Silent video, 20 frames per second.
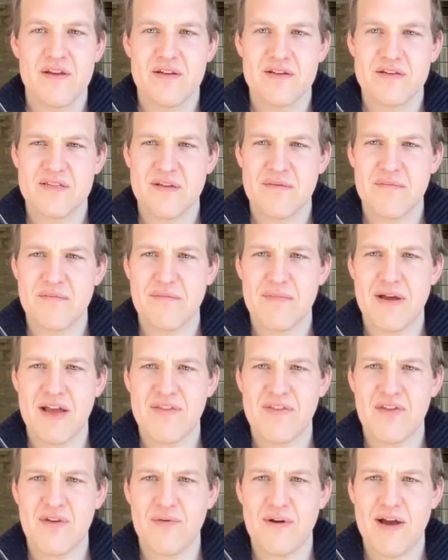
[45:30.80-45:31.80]
So
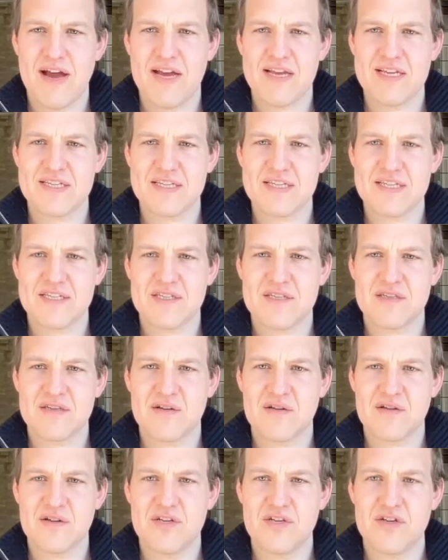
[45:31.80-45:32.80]
Matthew asks,
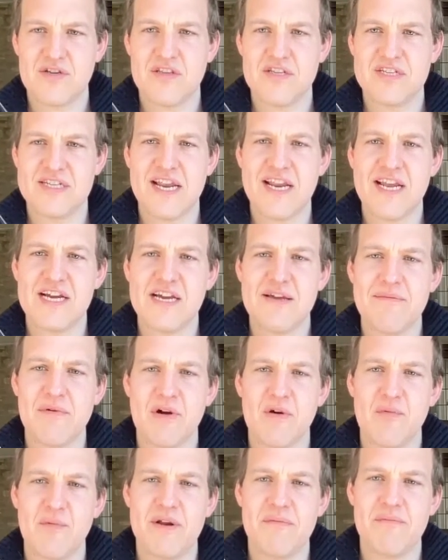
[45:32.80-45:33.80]
do you think there's any limit
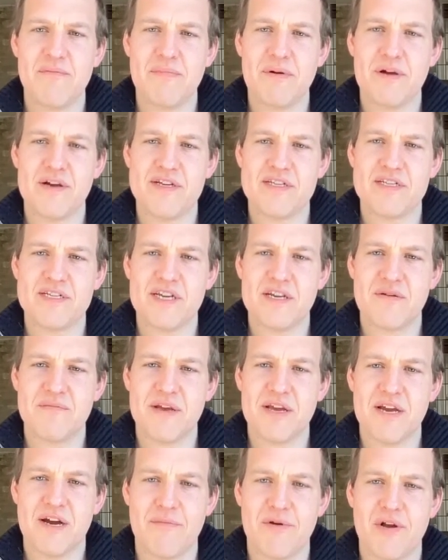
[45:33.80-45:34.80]
on when a person can
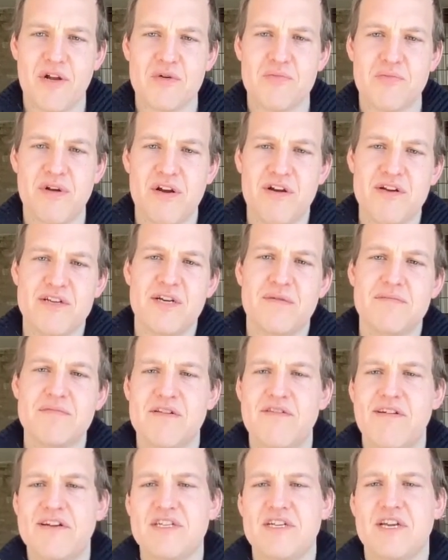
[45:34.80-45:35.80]
become an entrepreneur in terms of
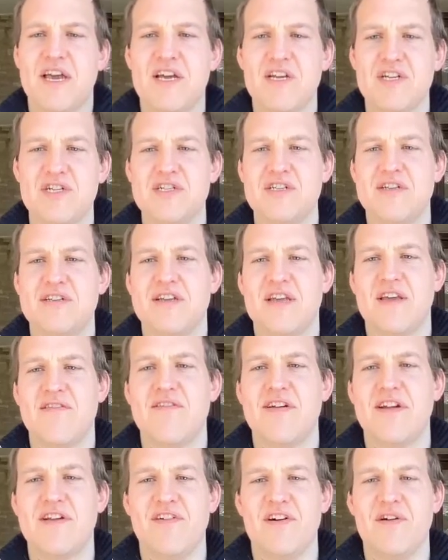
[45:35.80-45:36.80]
their education,
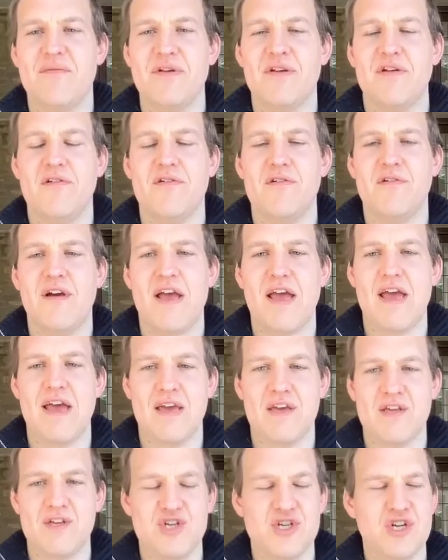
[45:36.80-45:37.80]
career development, or
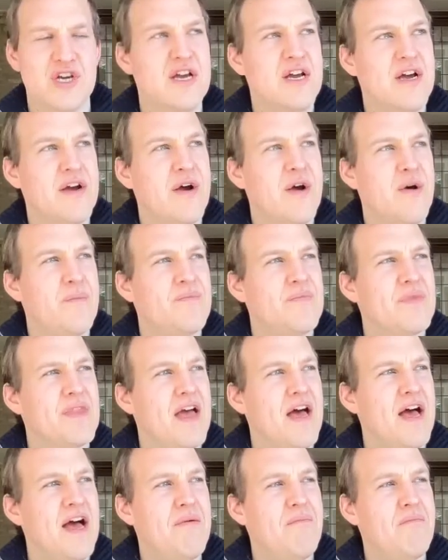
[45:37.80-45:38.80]
age?
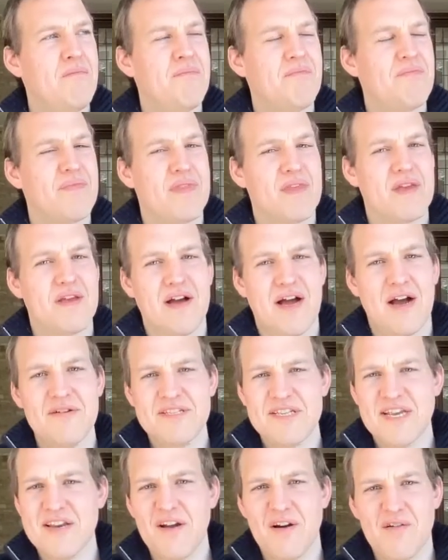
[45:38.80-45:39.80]
I'd
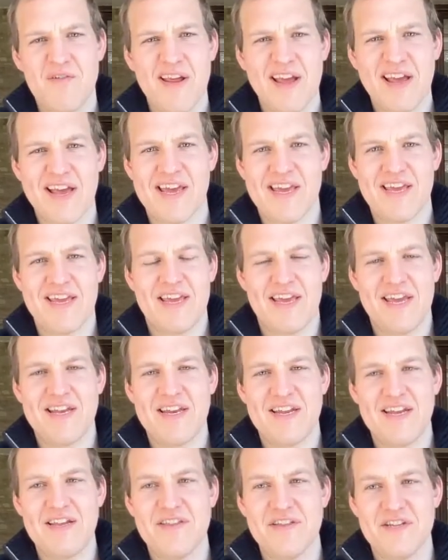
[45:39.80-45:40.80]
say not really in
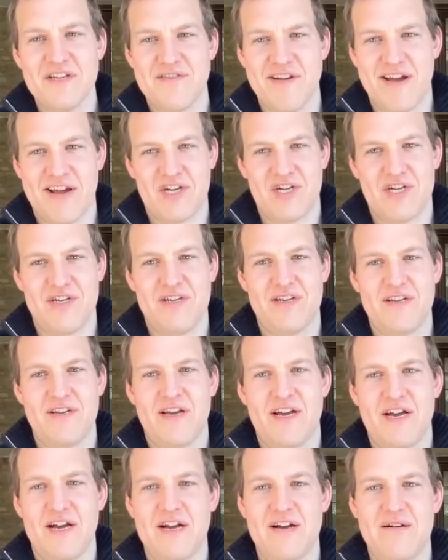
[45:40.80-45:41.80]
either direction.
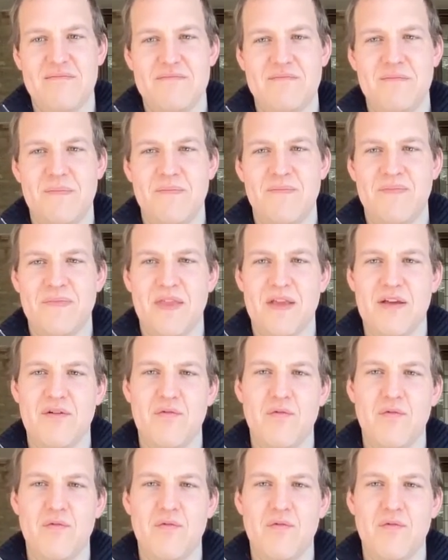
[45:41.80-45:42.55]
The